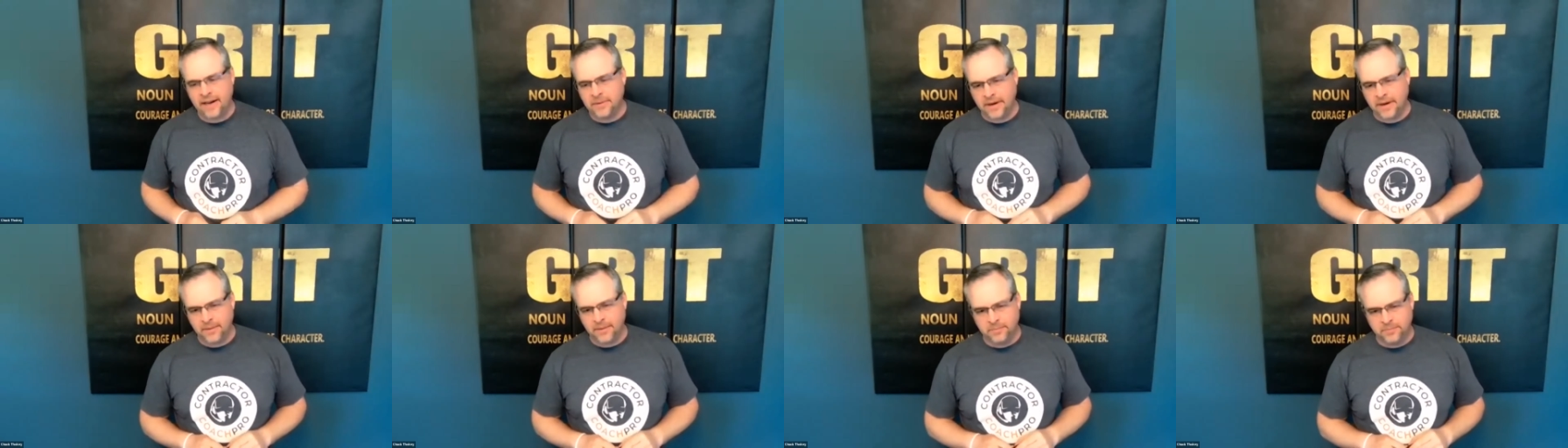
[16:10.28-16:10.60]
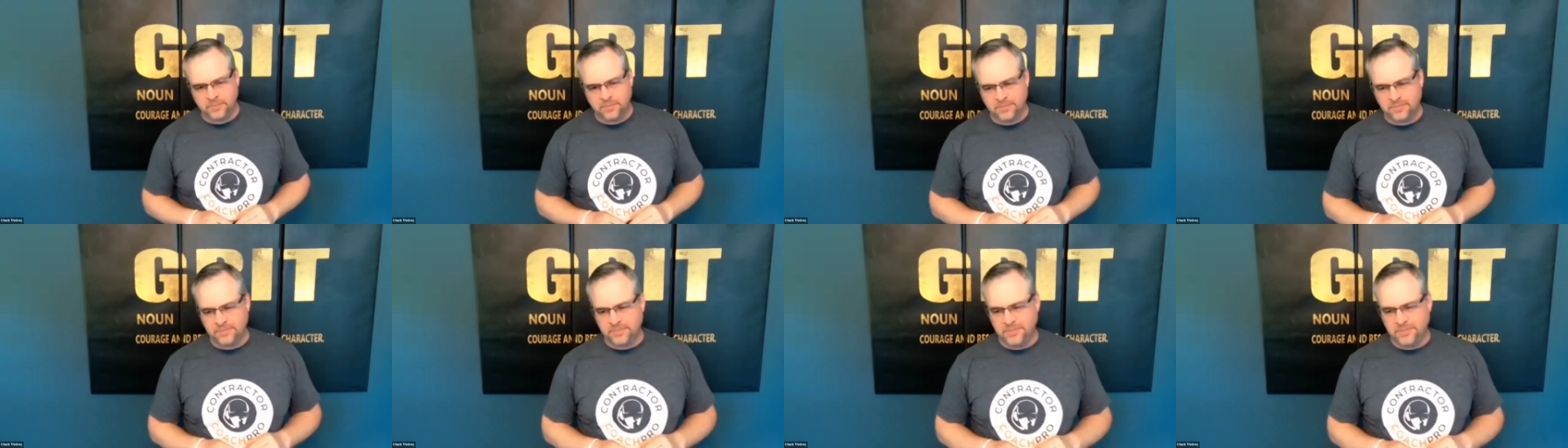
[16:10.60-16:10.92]

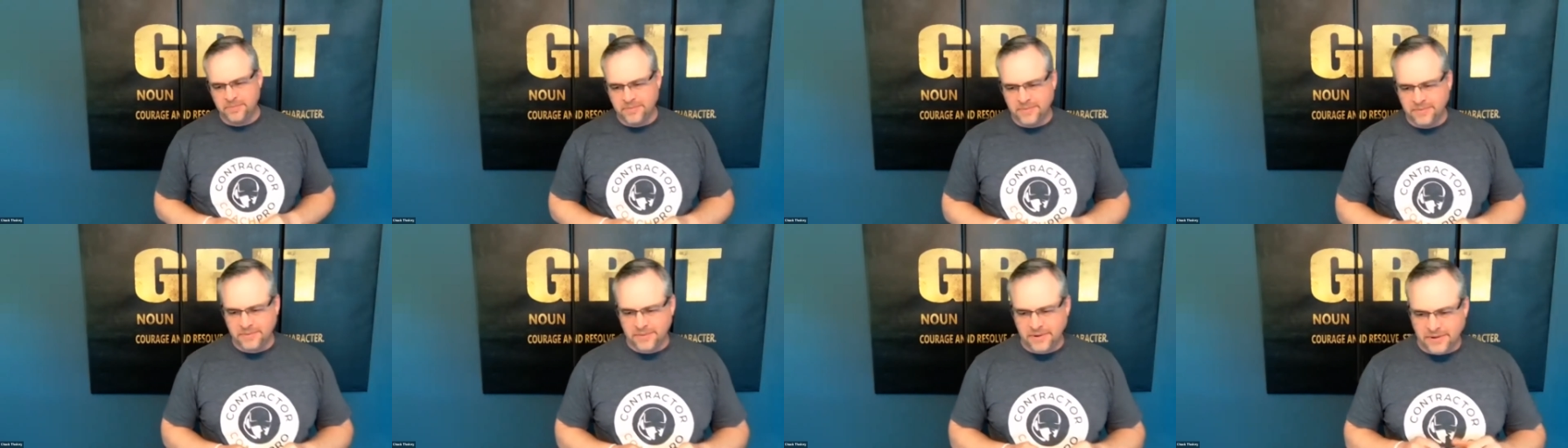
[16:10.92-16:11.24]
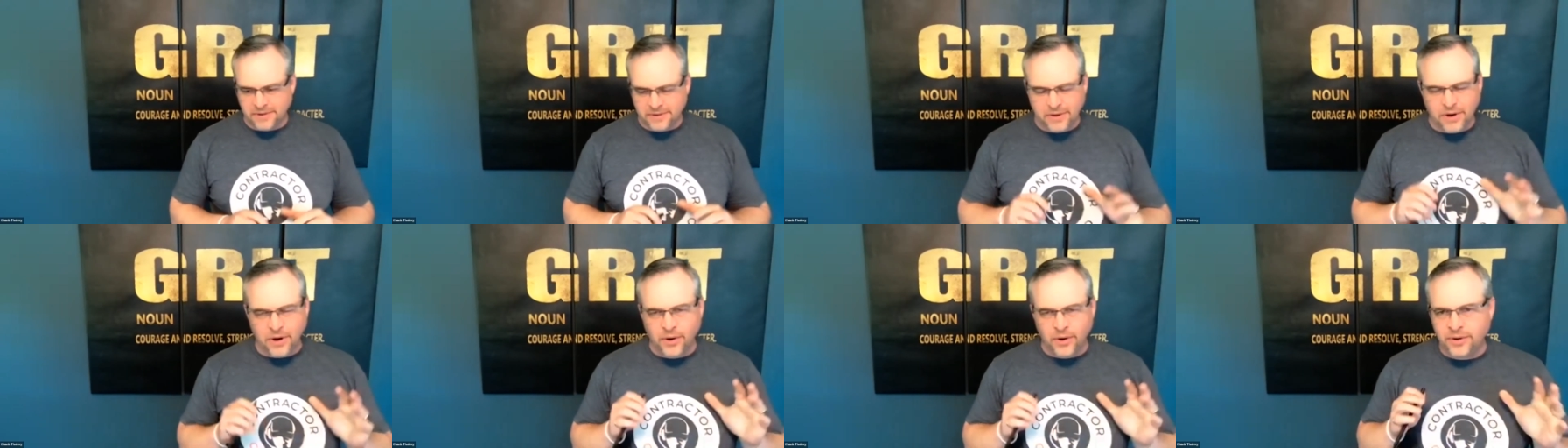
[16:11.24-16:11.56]
I'm
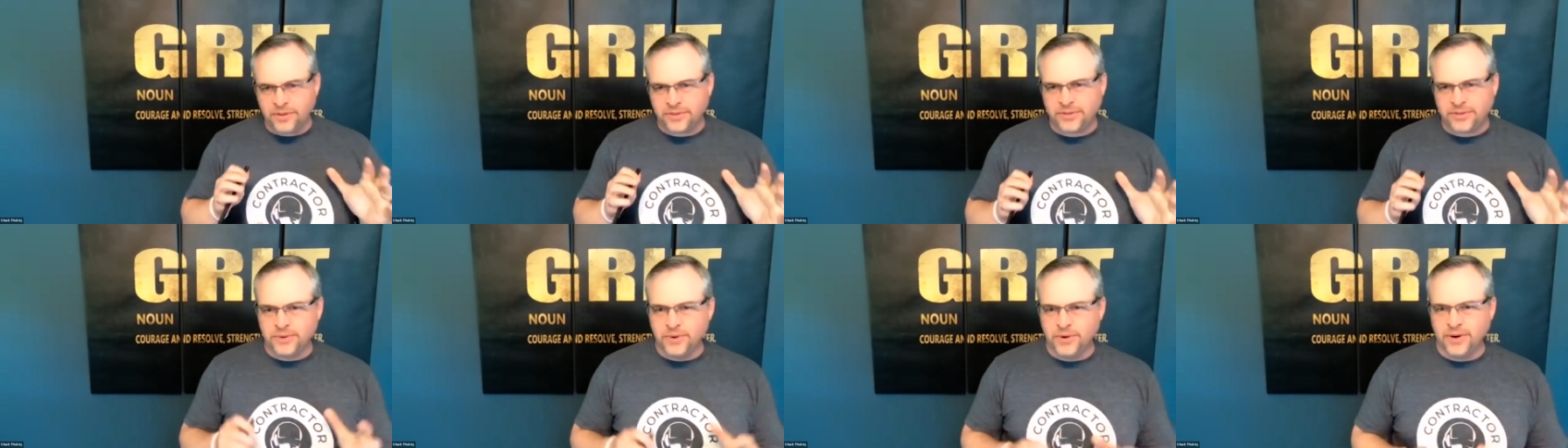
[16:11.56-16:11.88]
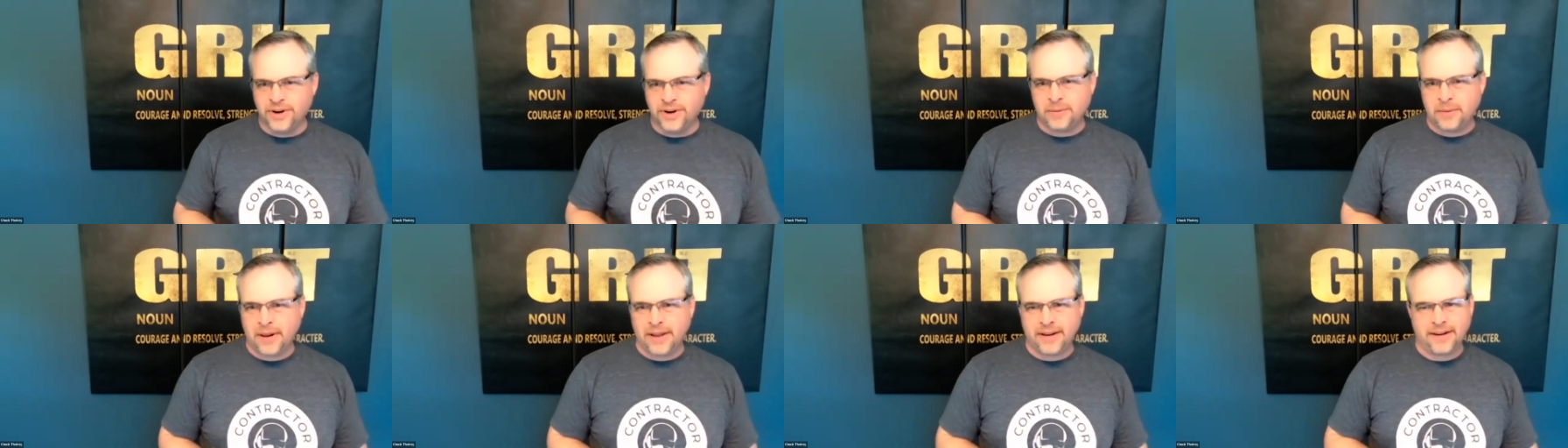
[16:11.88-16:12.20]
going
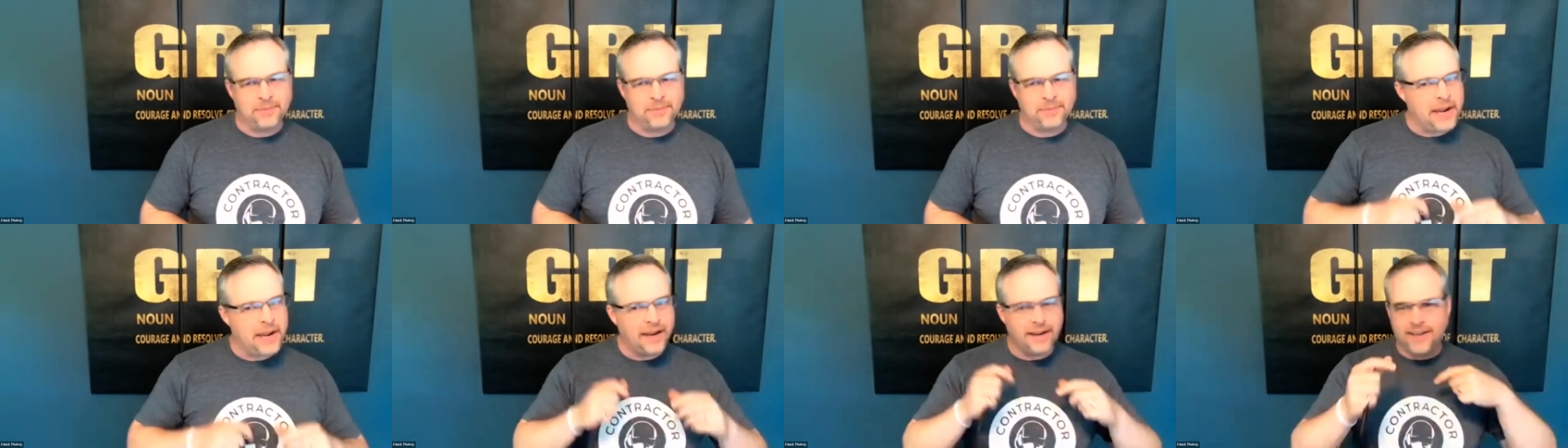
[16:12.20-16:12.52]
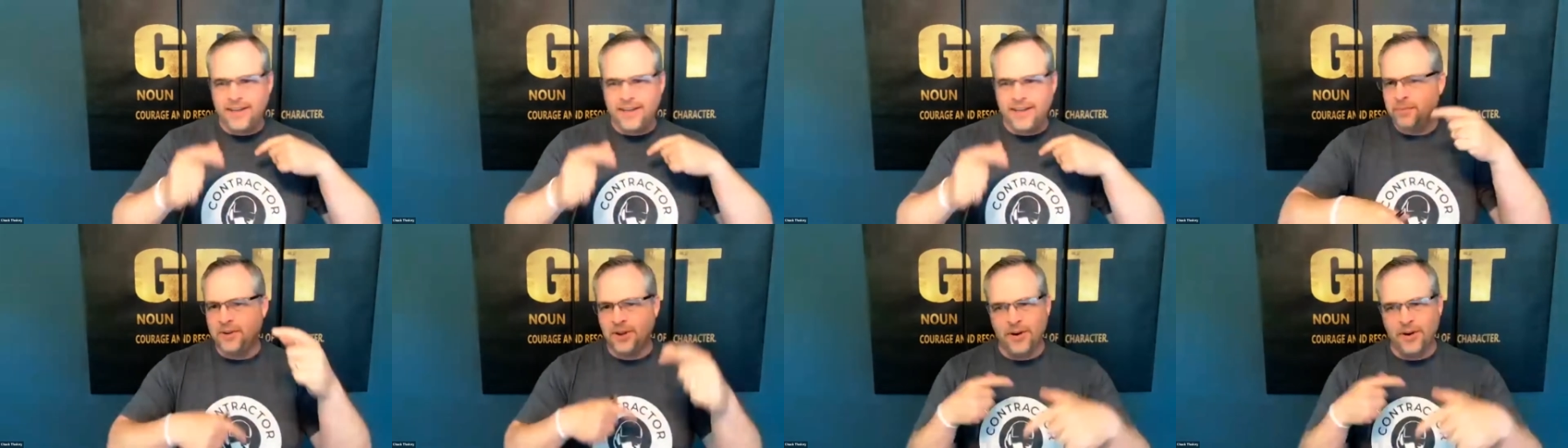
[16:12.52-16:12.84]
through it and I'm like, man,
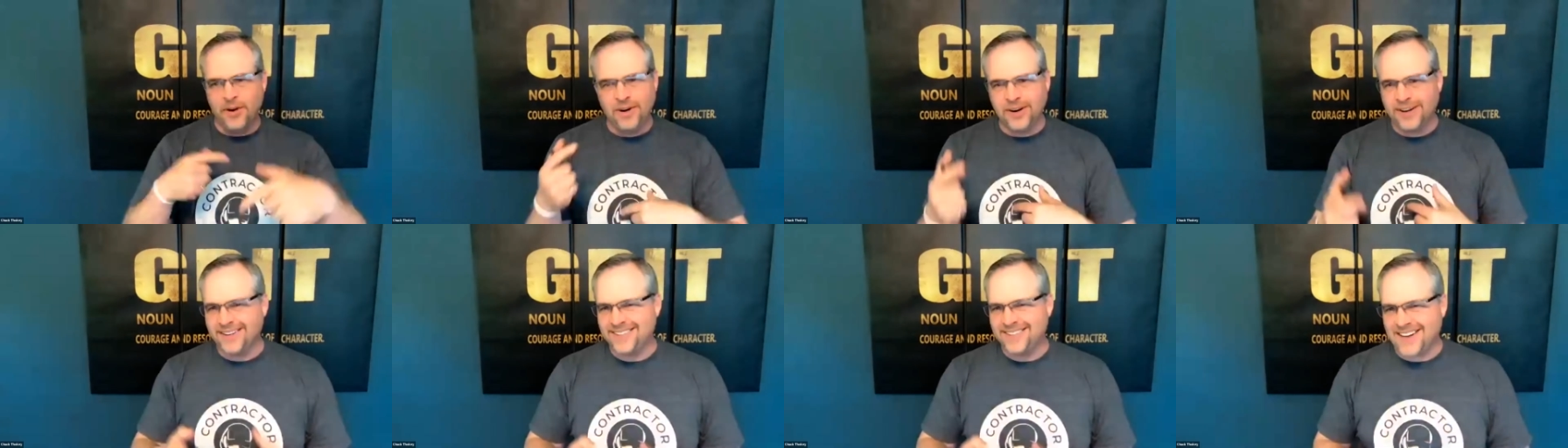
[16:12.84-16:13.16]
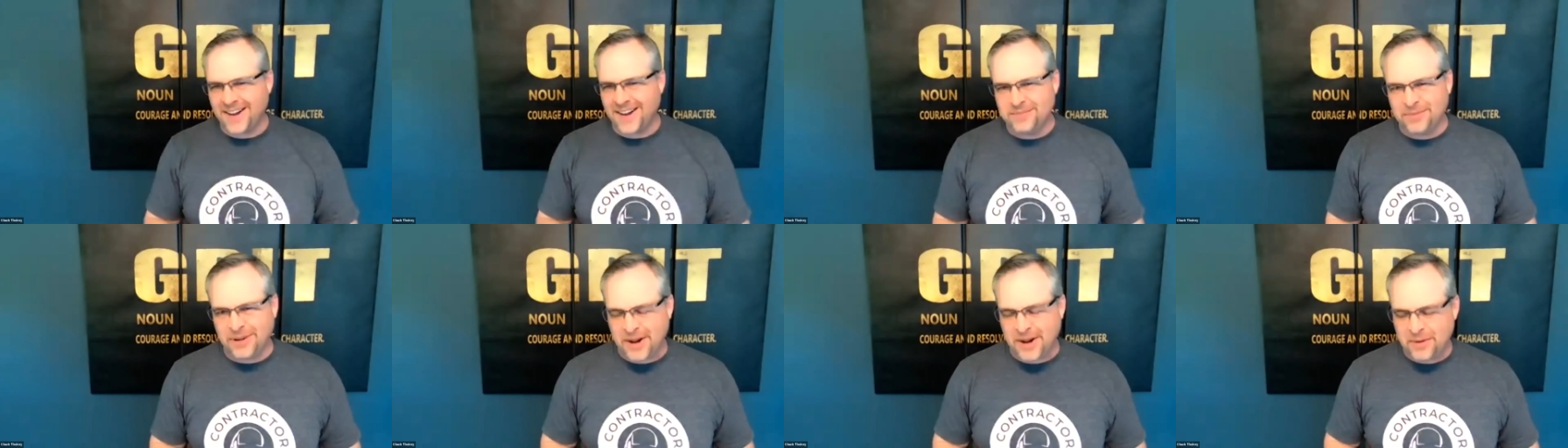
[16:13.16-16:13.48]
keep going, because
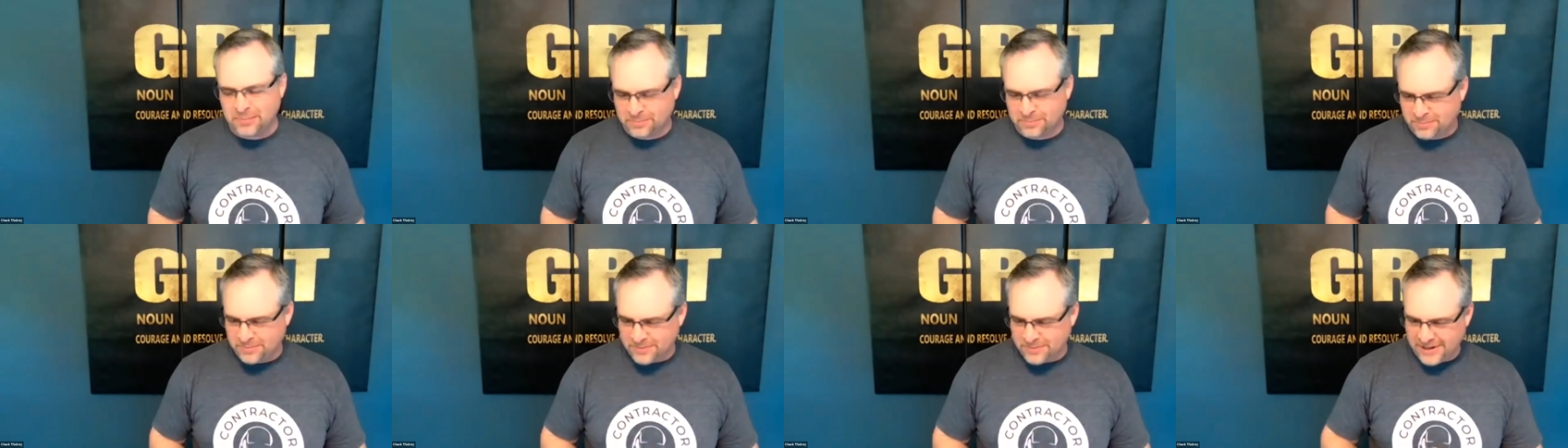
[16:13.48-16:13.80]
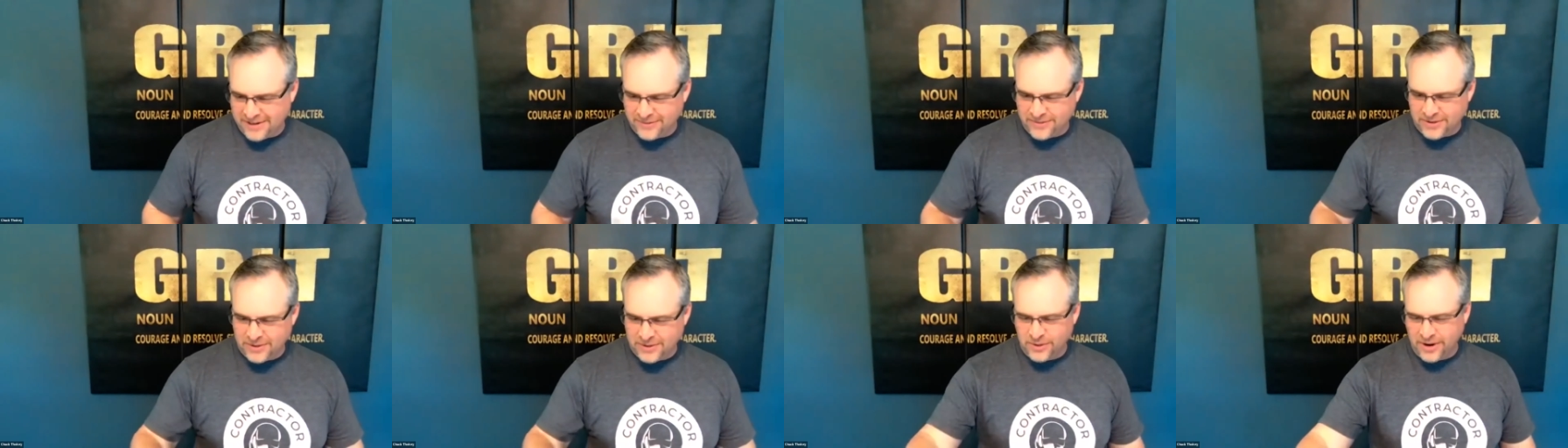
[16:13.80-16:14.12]
I'm
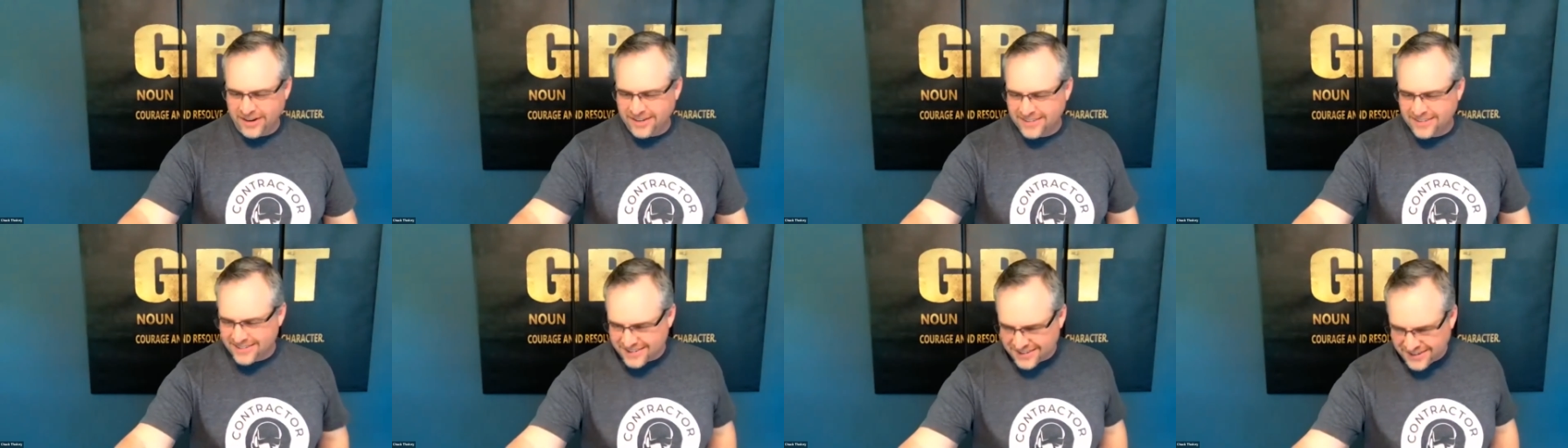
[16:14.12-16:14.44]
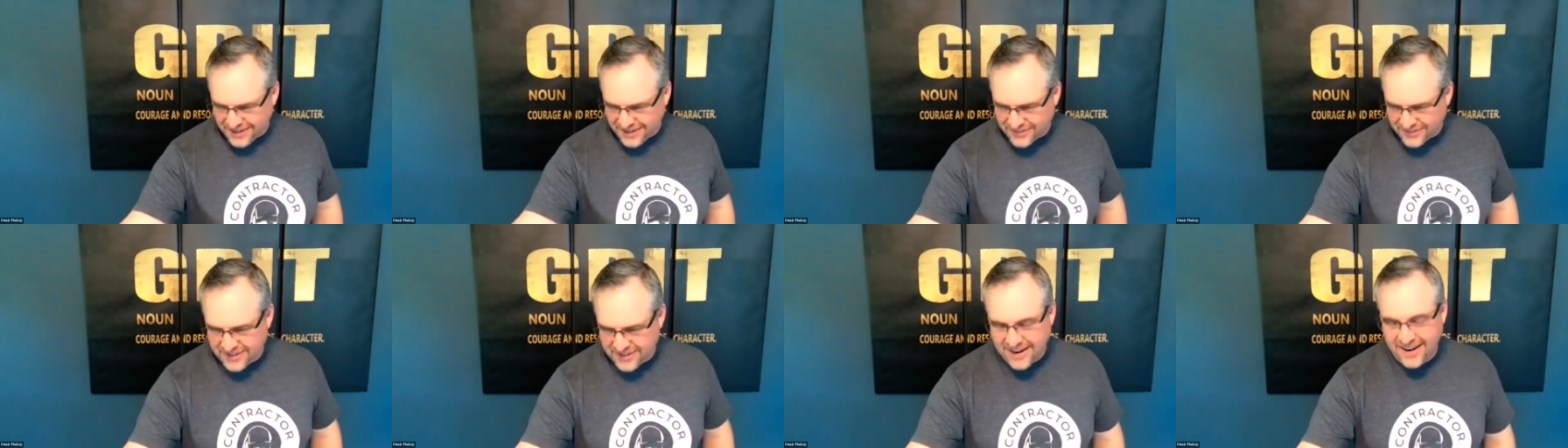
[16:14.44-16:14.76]
even writing
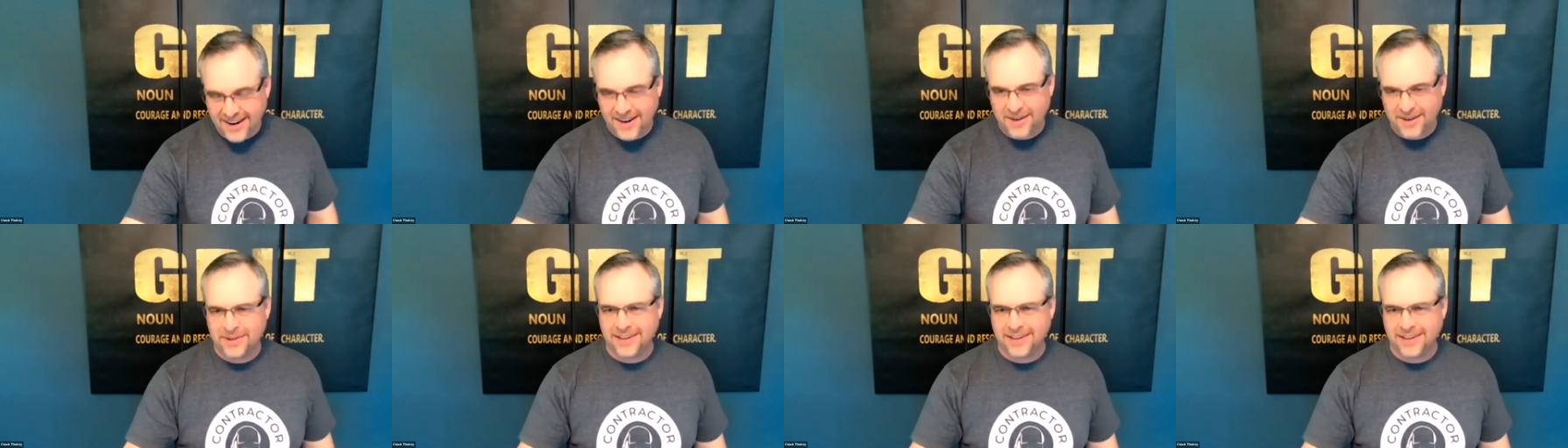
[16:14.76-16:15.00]
stuff down.